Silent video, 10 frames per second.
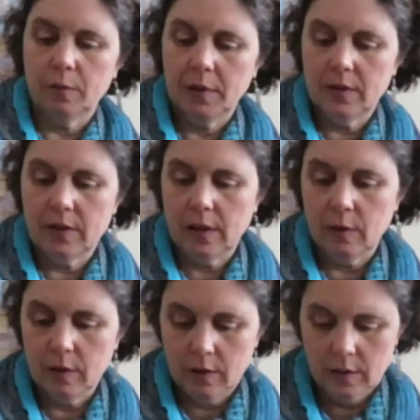I'm going to see how
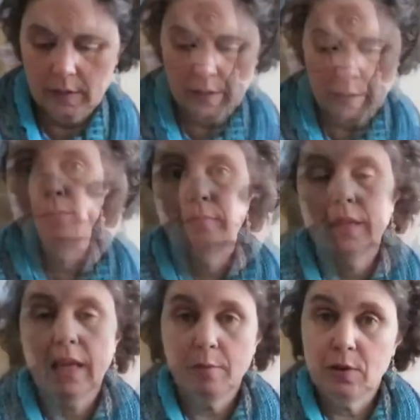it knits up. My
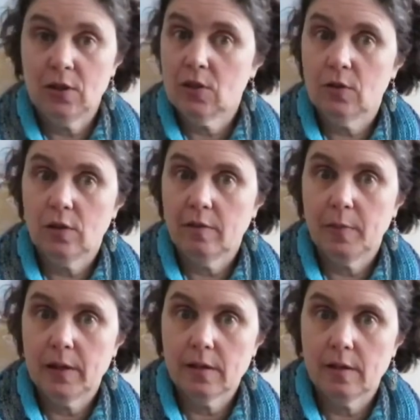camera just turned off
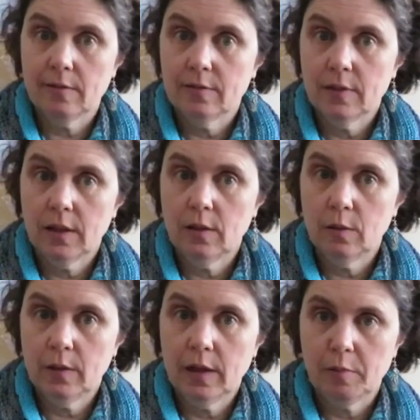by itself. I don't
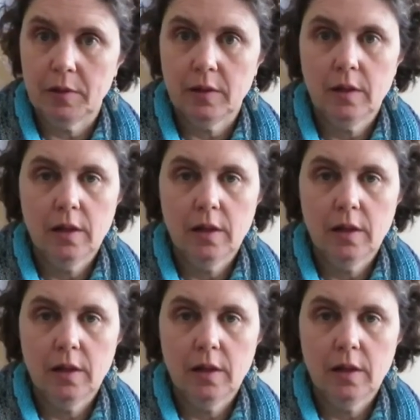know what happened.